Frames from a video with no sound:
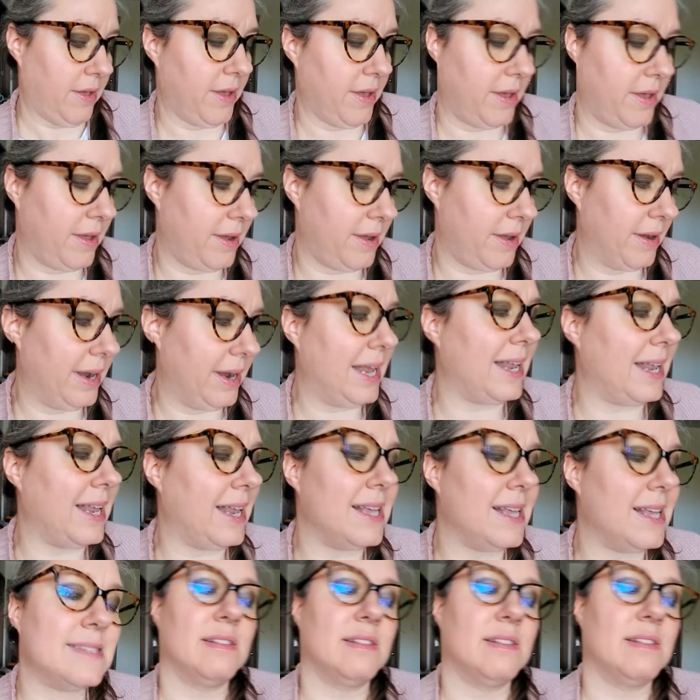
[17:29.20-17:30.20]
it is
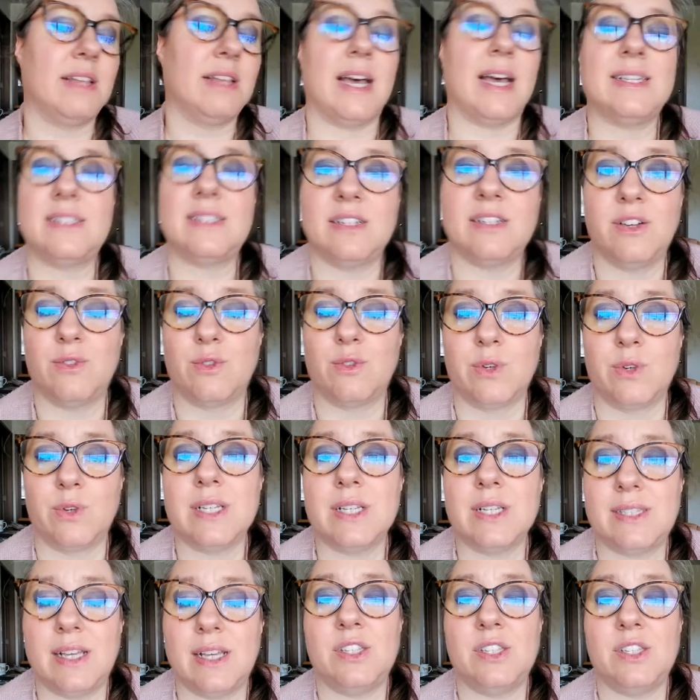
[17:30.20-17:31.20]
the lesson of
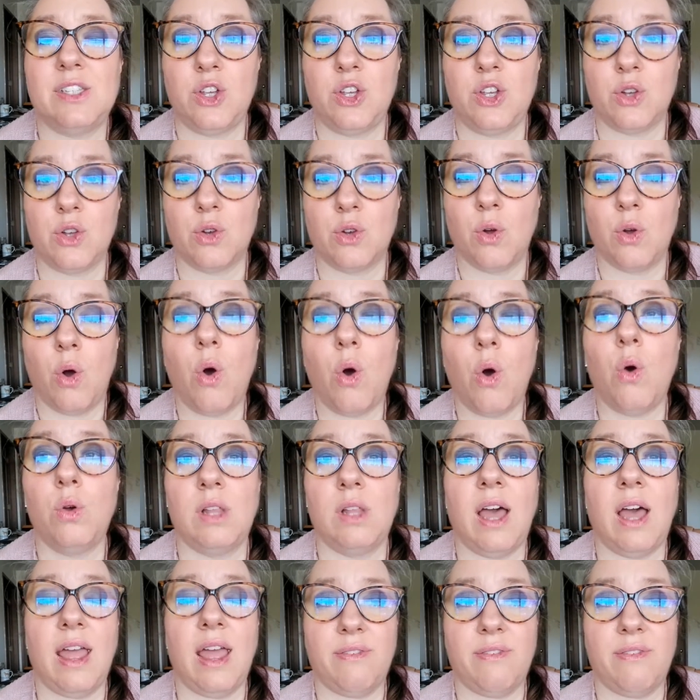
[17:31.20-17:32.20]
reassessing your whole
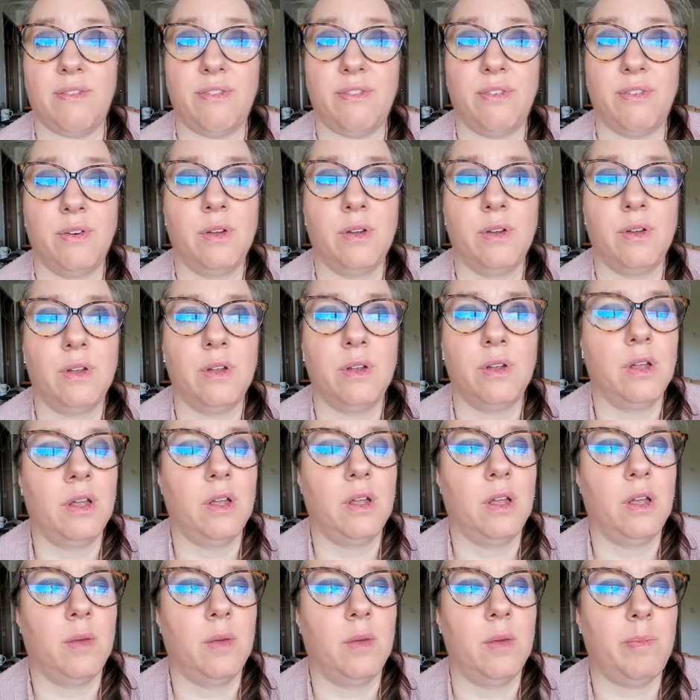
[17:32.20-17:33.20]
life,
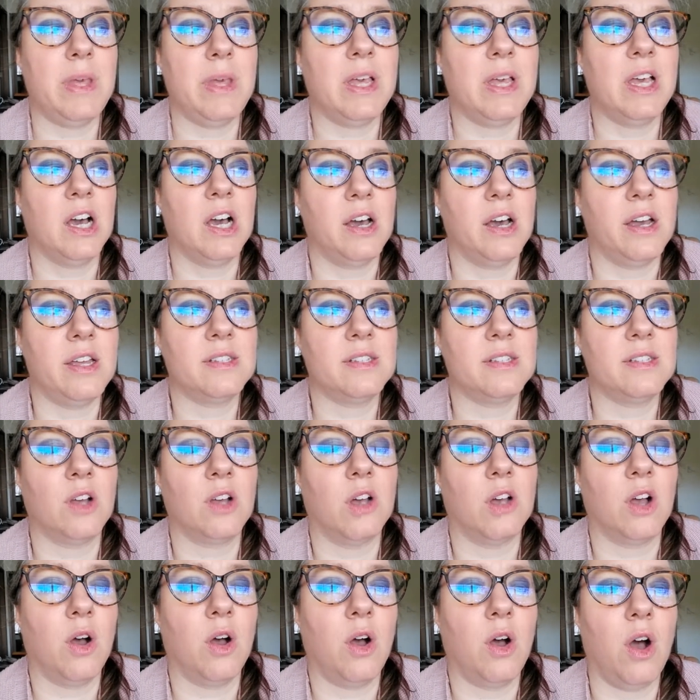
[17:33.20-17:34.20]
because
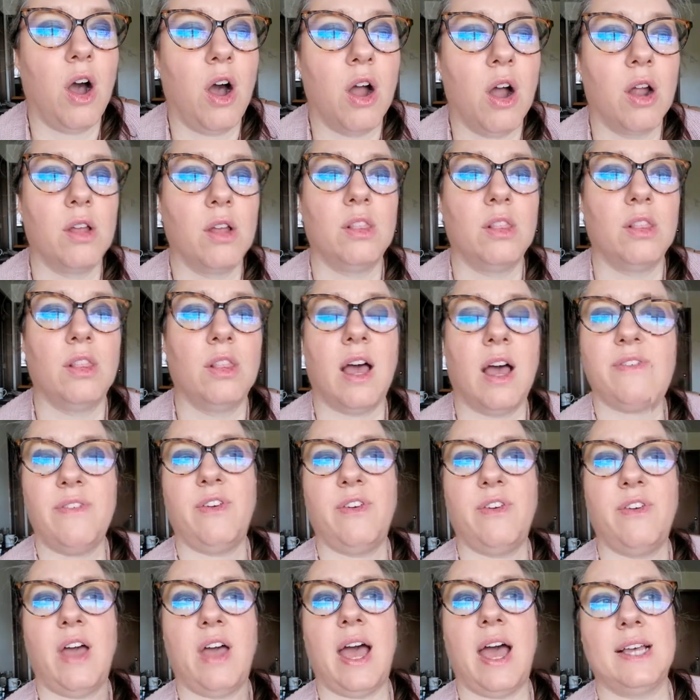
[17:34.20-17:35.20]
our life
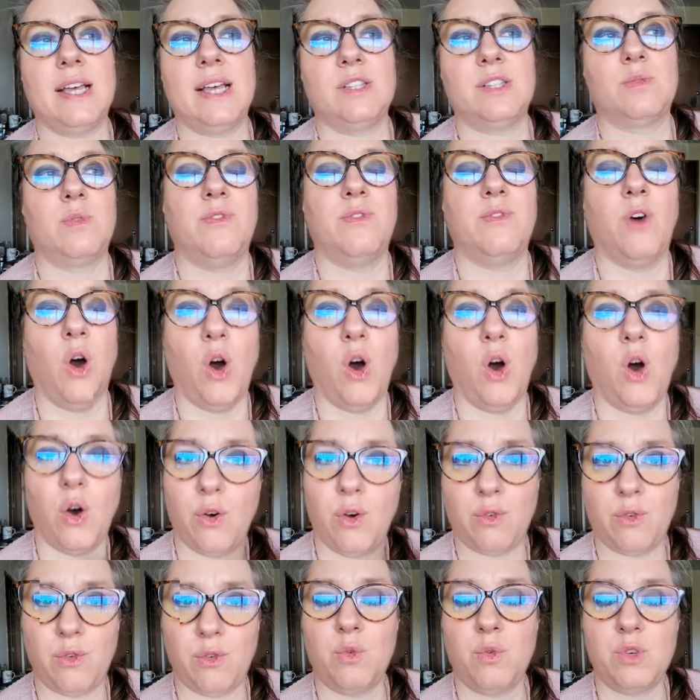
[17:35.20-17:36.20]
does
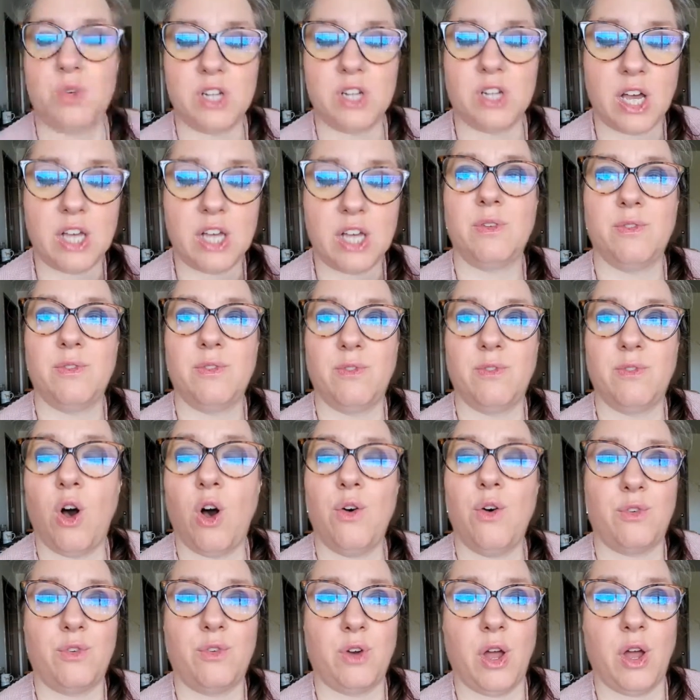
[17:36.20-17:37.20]

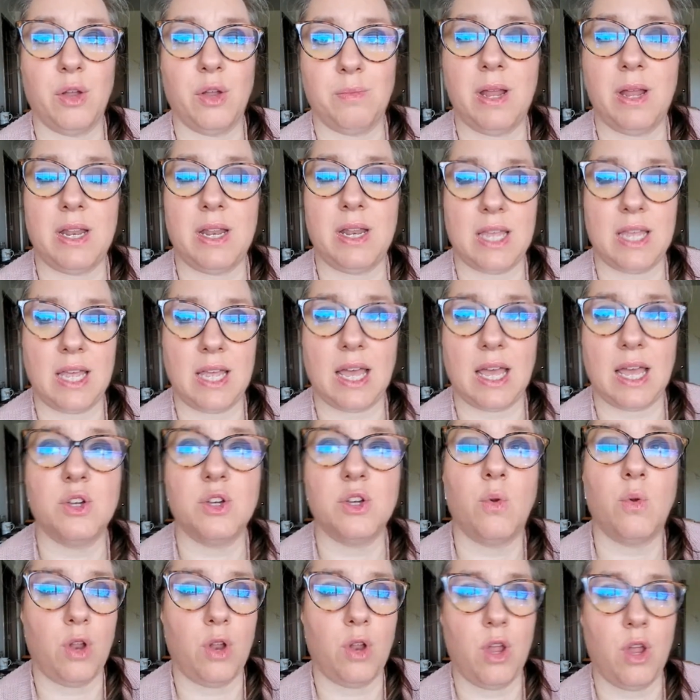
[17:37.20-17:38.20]
revolve around money. I
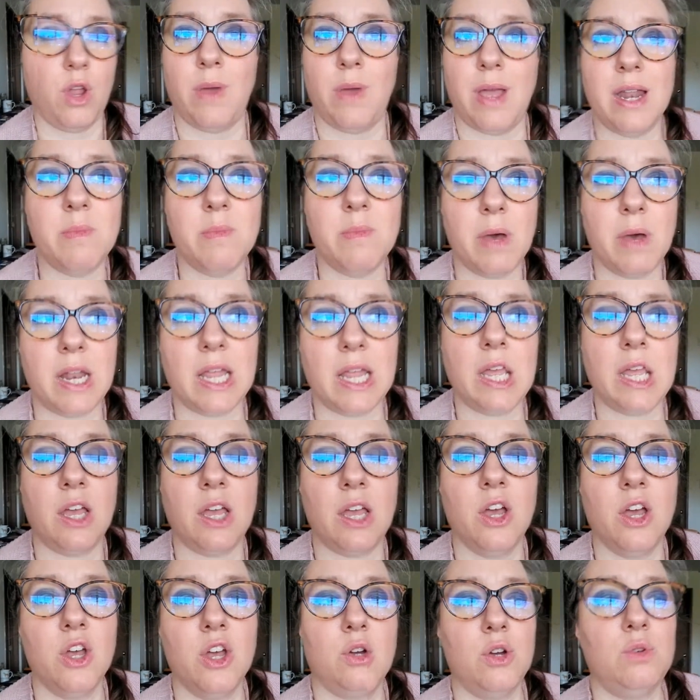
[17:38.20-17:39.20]
don't know anybody
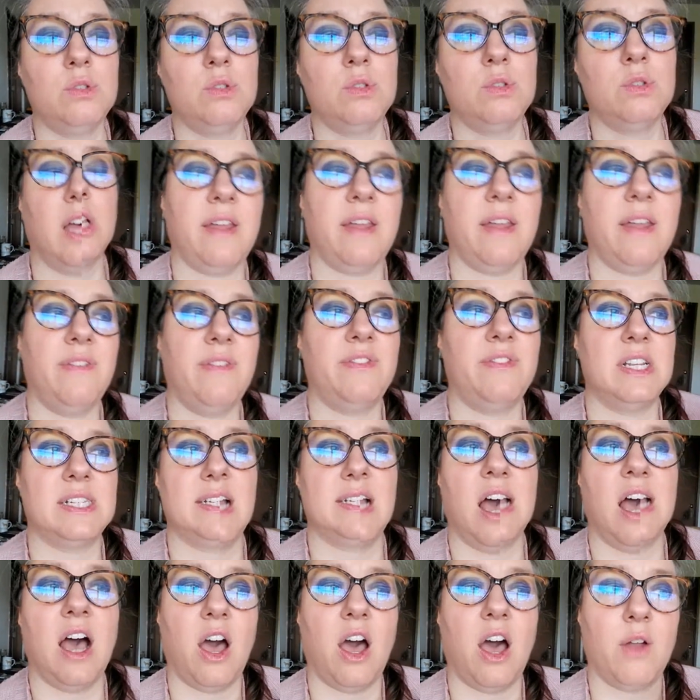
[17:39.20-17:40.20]
whose life does
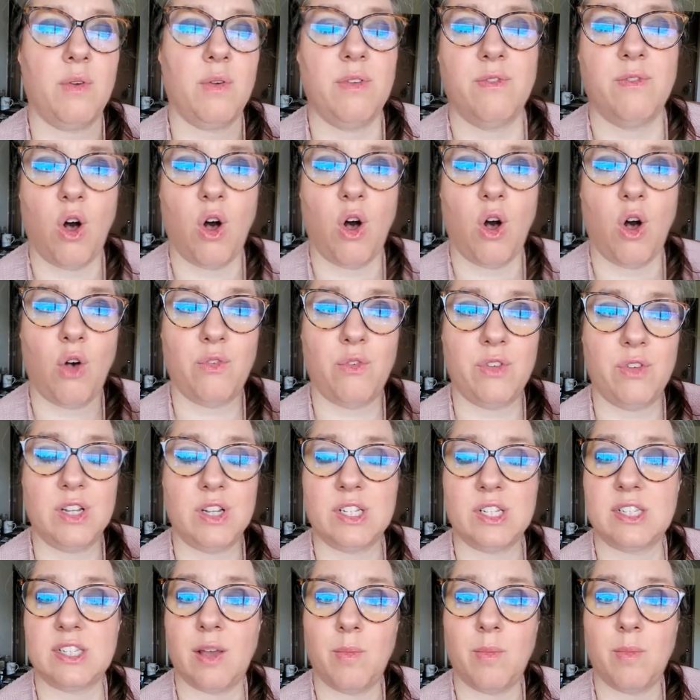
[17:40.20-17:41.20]
not revolve in
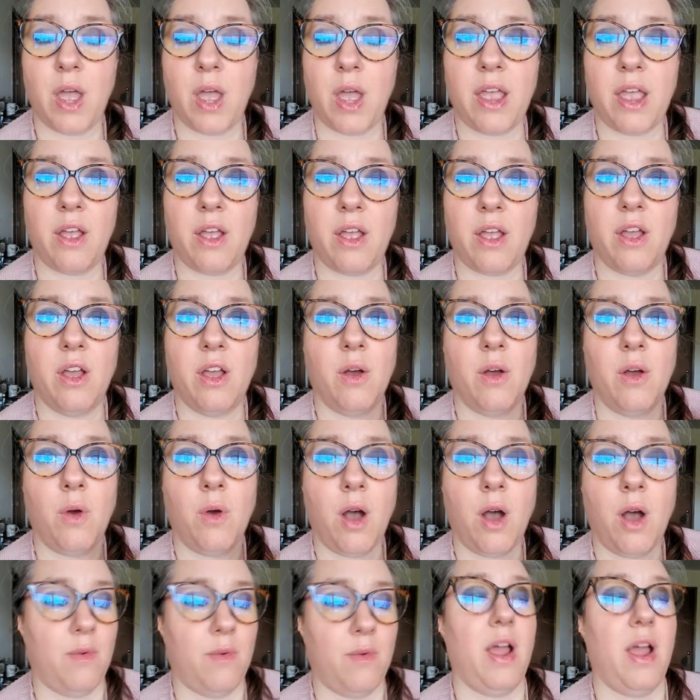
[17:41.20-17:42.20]
some way
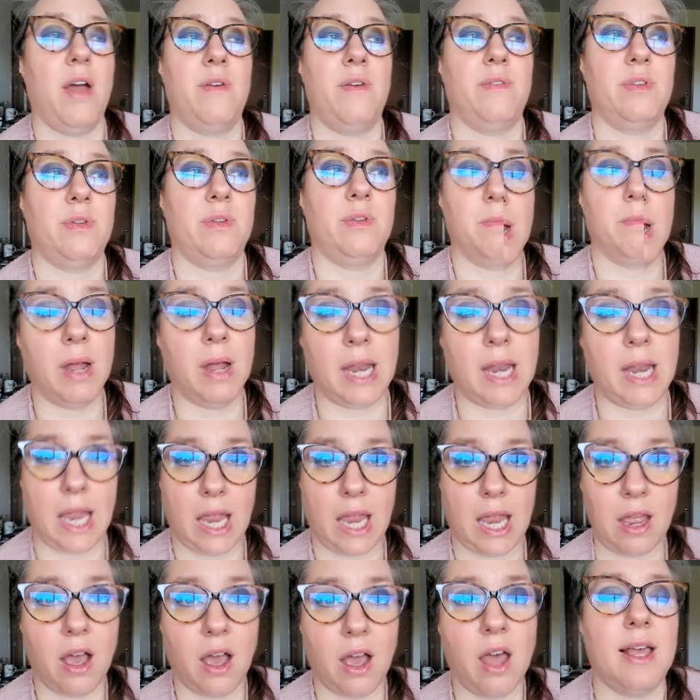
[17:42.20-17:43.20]
around money,
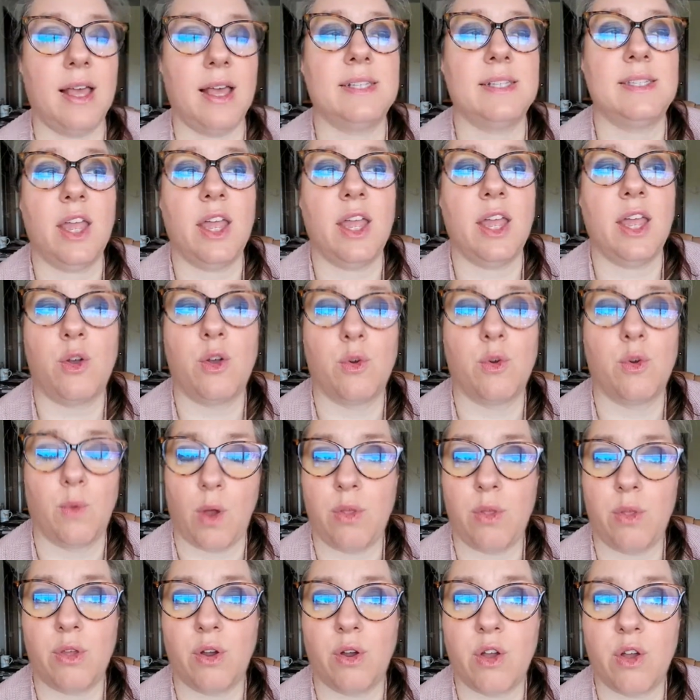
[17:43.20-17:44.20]
unless they grow
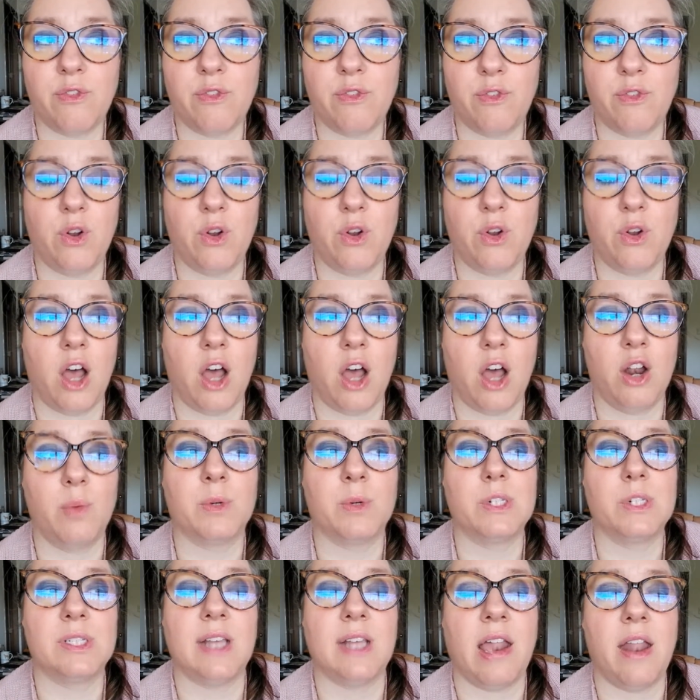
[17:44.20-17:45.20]
their own food
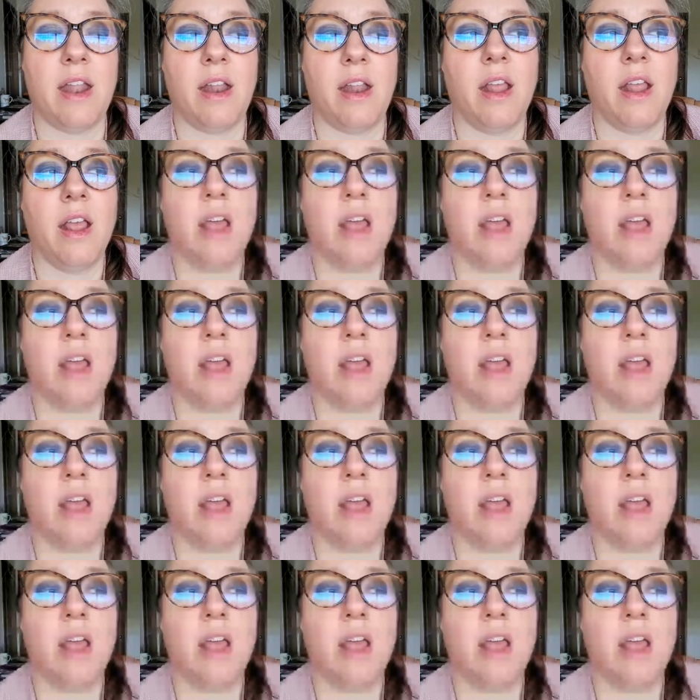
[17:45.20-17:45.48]
100%,